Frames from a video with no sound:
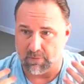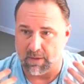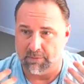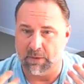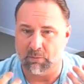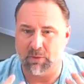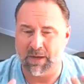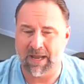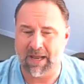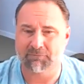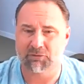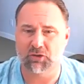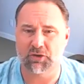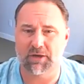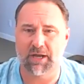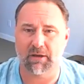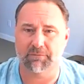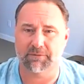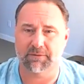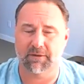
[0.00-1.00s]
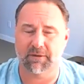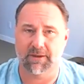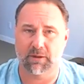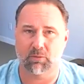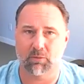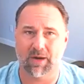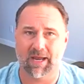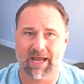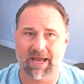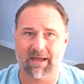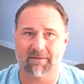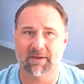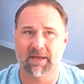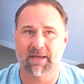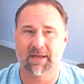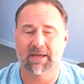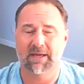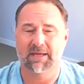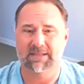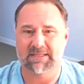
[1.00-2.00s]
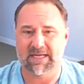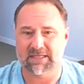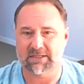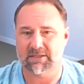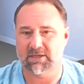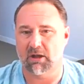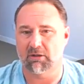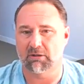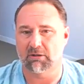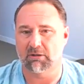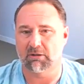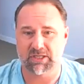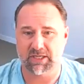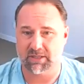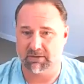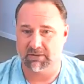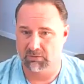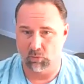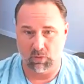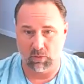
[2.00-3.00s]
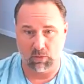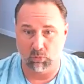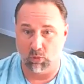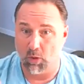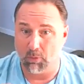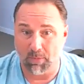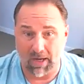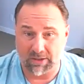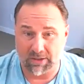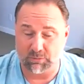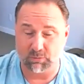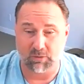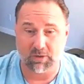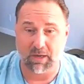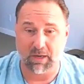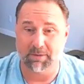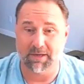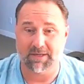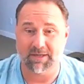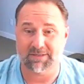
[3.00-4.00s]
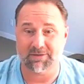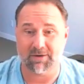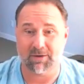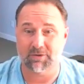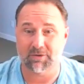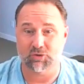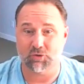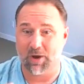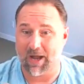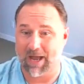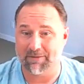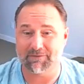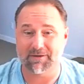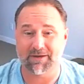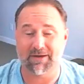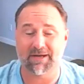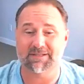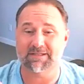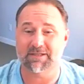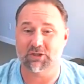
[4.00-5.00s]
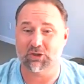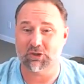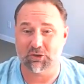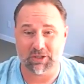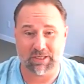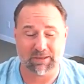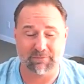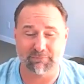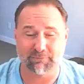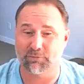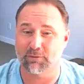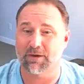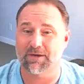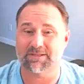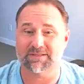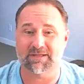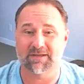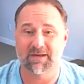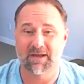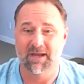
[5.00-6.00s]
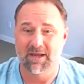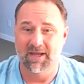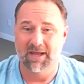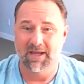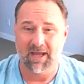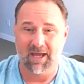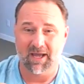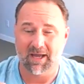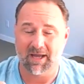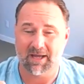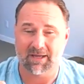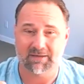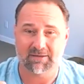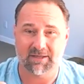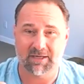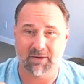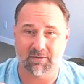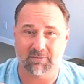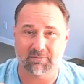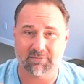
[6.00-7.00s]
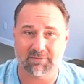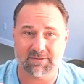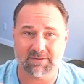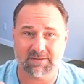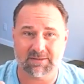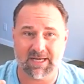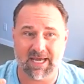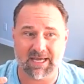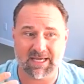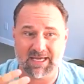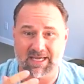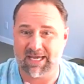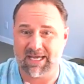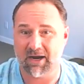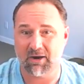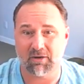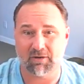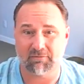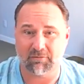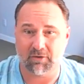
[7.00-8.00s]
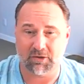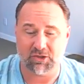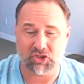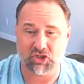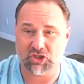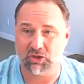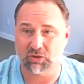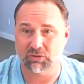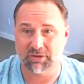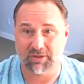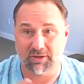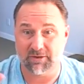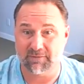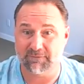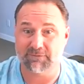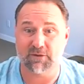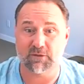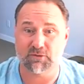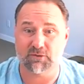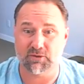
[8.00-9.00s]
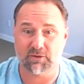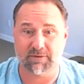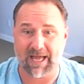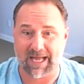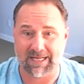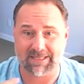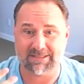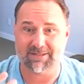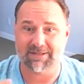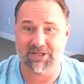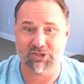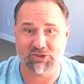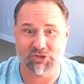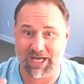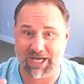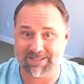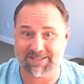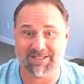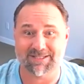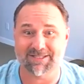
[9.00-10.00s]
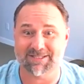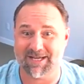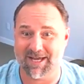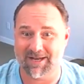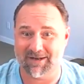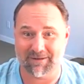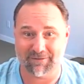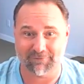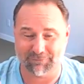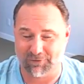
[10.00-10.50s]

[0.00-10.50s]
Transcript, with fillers: They want to have good healthcare. They want to have technology where robots will come in and start driving us and cooking for us and, uh, you know, taking care of our children in the future. That's the Jetsons kind of thing,